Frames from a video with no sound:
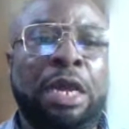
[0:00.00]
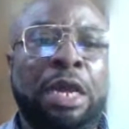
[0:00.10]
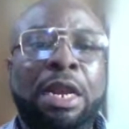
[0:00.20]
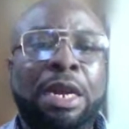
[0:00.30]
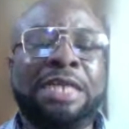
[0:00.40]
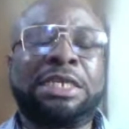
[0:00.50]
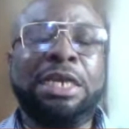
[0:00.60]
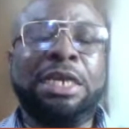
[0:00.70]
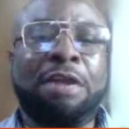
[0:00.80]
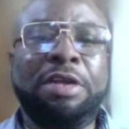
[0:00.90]
let's
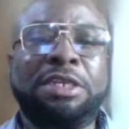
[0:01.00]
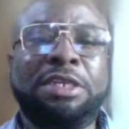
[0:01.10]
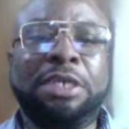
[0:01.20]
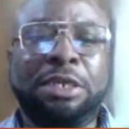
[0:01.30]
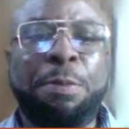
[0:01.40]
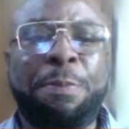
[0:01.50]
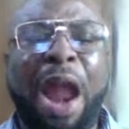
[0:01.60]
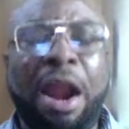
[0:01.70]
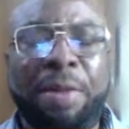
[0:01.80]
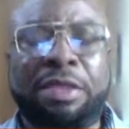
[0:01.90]
increase the
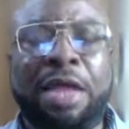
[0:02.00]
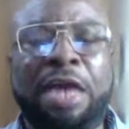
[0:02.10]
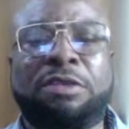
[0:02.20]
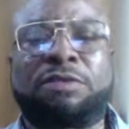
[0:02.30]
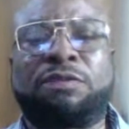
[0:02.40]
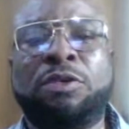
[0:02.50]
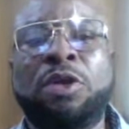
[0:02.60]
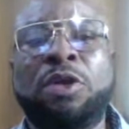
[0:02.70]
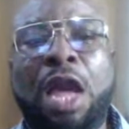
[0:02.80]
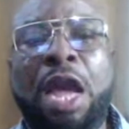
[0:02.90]
parameters
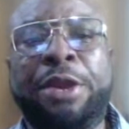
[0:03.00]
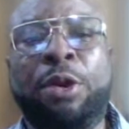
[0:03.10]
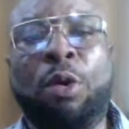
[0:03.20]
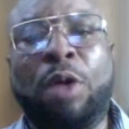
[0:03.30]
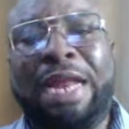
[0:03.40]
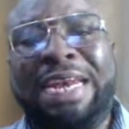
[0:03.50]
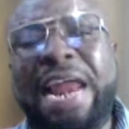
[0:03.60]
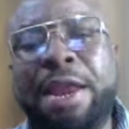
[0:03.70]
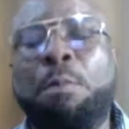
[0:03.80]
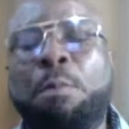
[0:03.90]

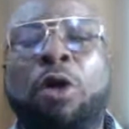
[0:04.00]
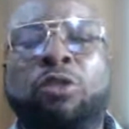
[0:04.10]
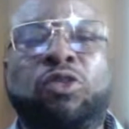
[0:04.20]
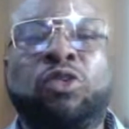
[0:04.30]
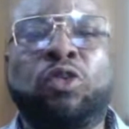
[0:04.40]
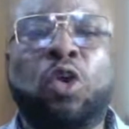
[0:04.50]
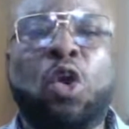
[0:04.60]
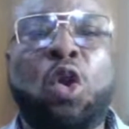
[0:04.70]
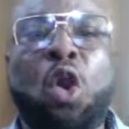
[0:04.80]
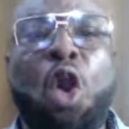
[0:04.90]
leaning more to
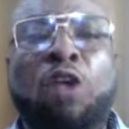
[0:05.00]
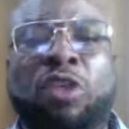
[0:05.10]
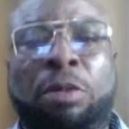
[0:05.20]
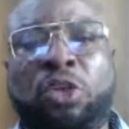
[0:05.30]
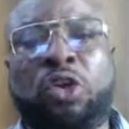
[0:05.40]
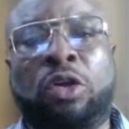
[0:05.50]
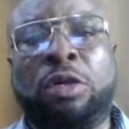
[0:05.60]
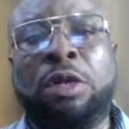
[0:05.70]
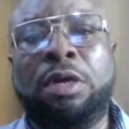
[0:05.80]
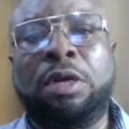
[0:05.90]
consumption
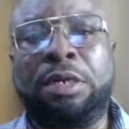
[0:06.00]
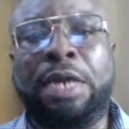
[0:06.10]
than